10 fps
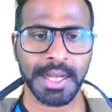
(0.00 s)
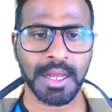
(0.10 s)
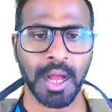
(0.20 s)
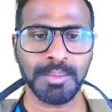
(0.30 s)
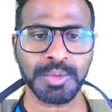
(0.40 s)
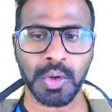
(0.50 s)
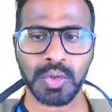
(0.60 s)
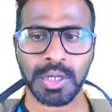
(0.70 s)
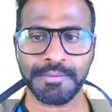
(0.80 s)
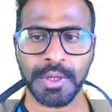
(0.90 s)
comes
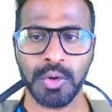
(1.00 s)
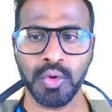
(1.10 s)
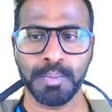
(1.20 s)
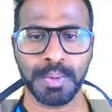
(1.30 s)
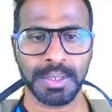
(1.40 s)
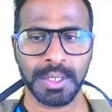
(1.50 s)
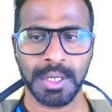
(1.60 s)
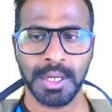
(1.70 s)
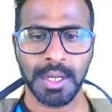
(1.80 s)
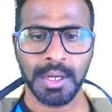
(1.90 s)
out of the loop.
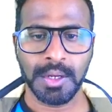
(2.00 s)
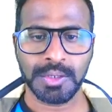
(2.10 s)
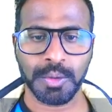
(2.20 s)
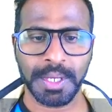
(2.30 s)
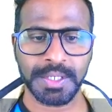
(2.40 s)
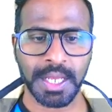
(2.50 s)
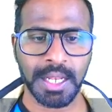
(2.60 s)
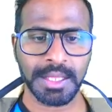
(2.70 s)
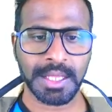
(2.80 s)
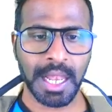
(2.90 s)
So
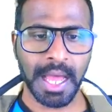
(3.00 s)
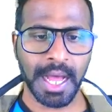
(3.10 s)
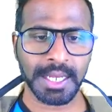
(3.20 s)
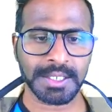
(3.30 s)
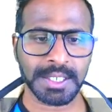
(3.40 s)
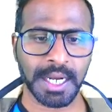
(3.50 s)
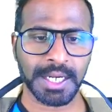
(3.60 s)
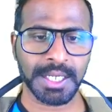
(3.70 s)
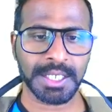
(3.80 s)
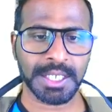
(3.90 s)
basically the last
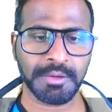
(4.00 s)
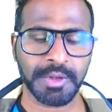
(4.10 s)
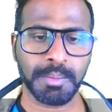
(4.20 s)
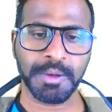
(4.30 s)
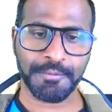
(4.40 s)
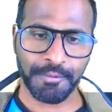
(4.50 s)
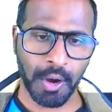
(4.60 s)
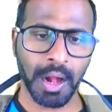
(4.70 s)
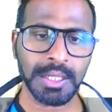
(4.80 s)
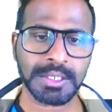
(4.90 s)
condition will be
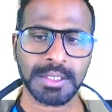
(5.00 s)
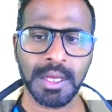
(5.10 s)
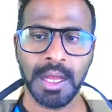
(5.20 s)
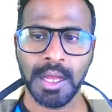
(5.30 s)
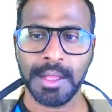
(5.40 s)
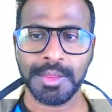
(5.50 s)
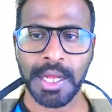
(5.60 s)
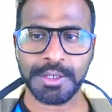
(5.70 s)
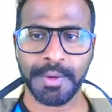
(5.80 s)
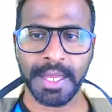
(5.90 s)
false.
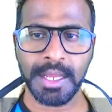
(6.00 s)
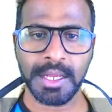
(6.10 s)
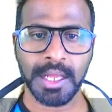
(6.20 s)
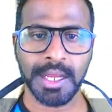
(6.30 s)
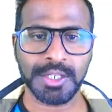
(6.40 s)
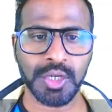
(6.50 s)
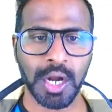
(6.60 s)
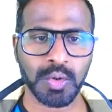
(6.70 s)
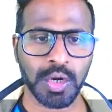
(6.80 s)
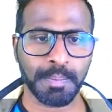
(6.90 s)
That's why it's
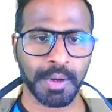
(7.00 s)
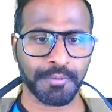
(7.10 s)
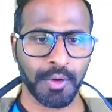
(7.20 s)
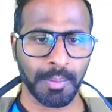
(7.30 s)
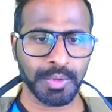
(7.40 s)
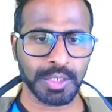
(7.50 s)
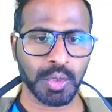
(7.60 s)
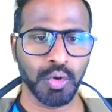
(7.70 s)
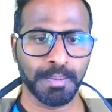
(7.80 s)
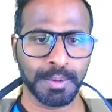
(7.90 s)
not going to perform this
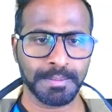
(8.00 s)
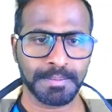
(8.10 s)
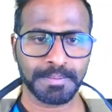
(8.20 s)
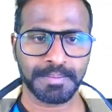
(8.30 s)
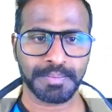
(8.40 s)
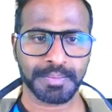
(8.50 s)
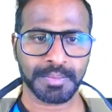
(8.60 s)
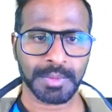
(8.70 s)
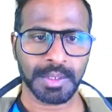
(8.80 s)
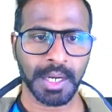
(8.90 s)
loop.
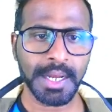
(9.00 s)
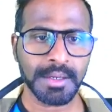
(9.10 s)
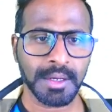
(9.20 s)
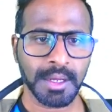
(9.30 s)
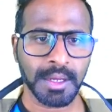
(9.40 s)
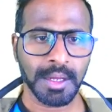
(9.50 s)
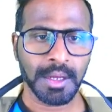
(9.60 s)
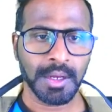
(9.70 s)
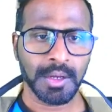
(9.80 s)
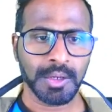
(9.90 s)
Right?
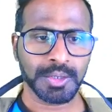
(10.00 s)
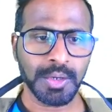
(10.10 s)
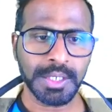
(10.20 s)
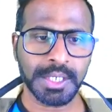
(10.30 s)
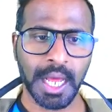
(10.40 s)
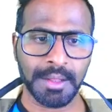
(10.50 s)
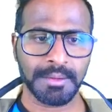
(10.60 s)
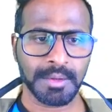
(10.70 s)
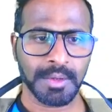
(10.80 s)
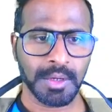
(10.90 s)
So done.
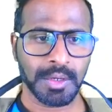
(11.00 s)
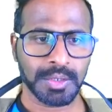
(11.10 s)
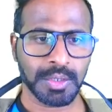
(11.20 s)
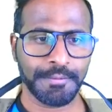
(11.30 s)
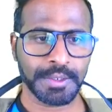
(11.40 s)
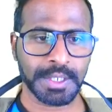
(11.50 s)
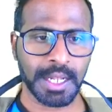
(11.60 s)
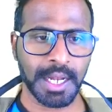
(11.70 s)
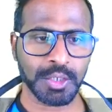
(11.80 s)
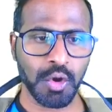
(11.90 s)
So if you say,
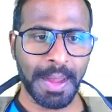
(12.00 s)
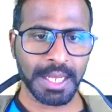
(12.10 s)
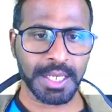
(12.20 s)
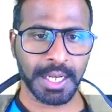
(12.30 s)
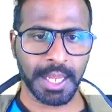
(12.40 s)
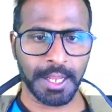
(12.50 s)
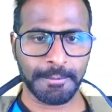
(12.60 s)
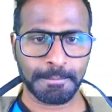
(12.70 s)
let's go back here again.